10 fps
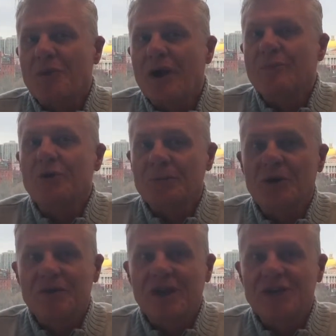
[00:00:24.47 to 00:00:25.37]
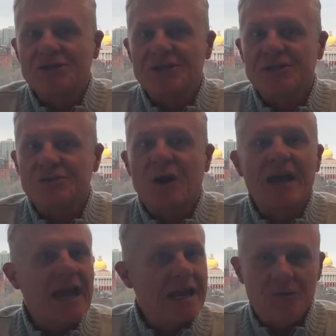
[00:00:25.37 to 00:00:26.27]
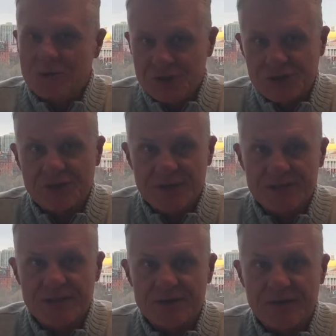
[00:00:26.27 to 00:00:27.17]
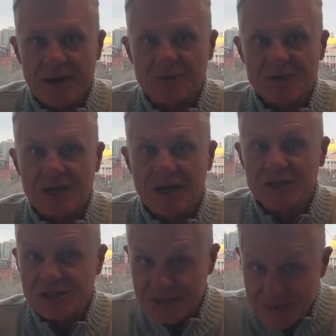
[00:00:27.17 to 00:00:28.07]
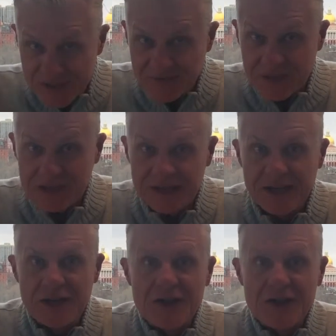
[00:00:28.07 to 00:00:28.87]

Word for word: primary motivations why anyone should consider Emerson College and specifically